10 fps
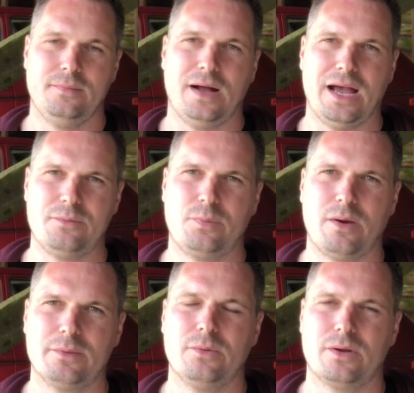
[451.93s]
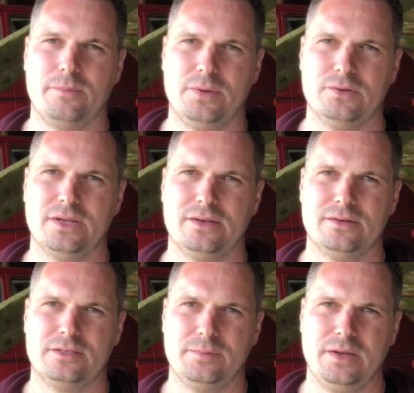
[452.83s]
I'd probably want to build it
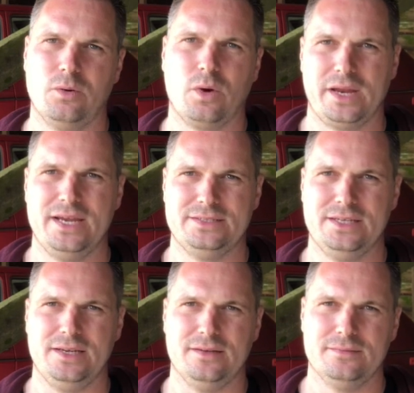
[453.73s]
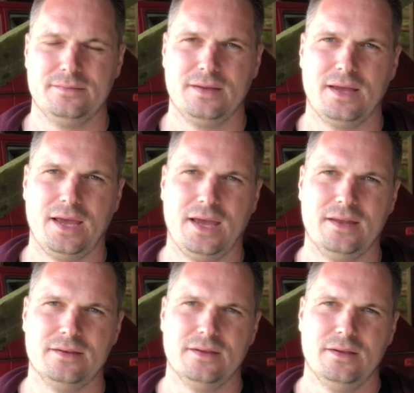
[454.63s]
to be a 1.8T.
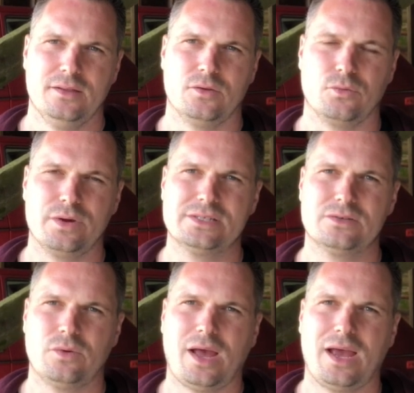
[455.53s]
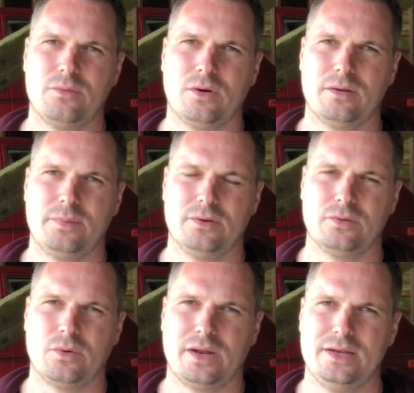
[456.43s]
And the reason why I'd want to build
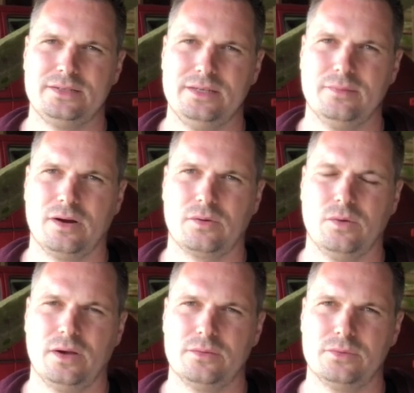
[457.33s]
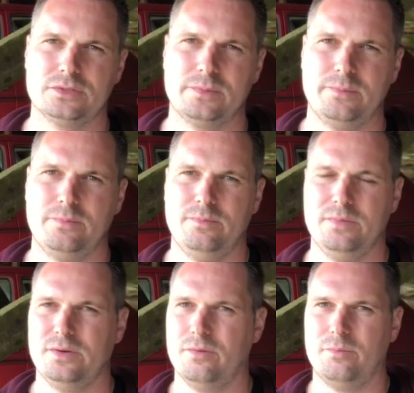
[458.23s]
a 1.8T Mark I was,
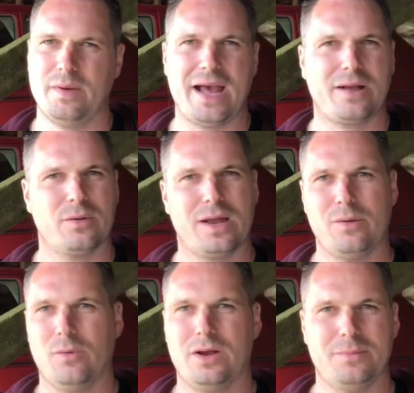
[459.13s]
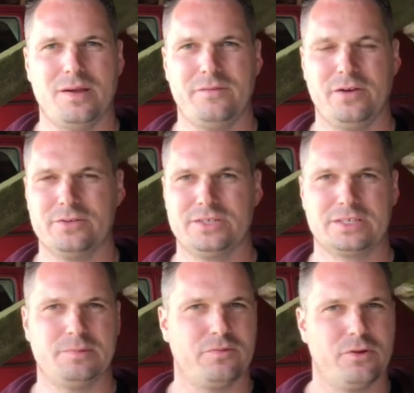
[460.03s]
you know, back when I wanted my
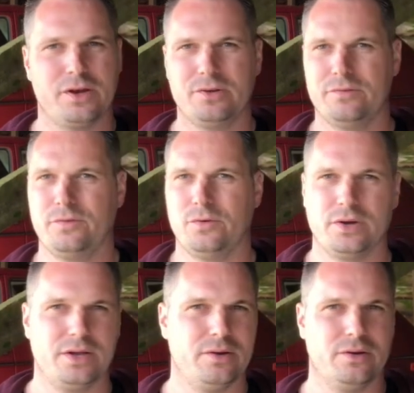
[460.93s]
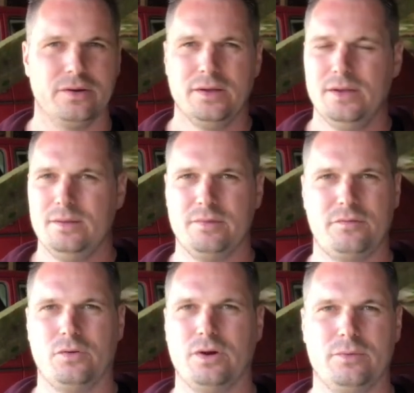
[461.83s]
VR6, before I could afford it, or
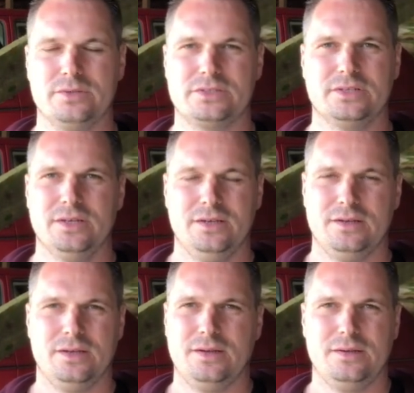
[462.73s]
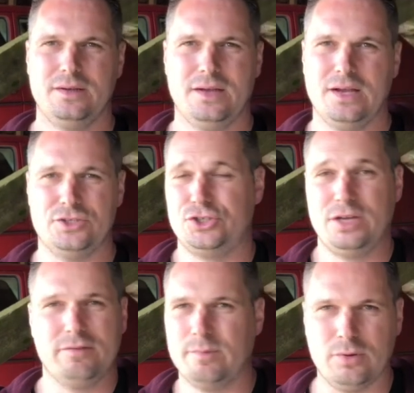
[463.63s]
before it was
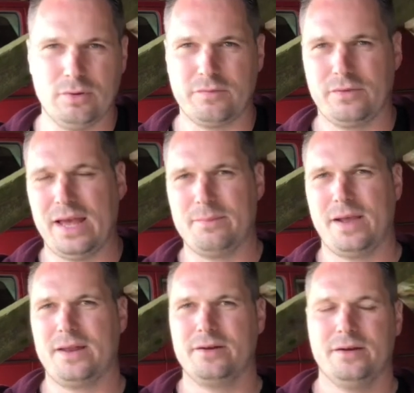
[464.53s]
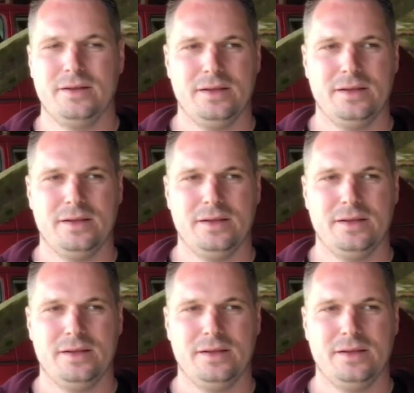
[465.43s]
achievable for that matter.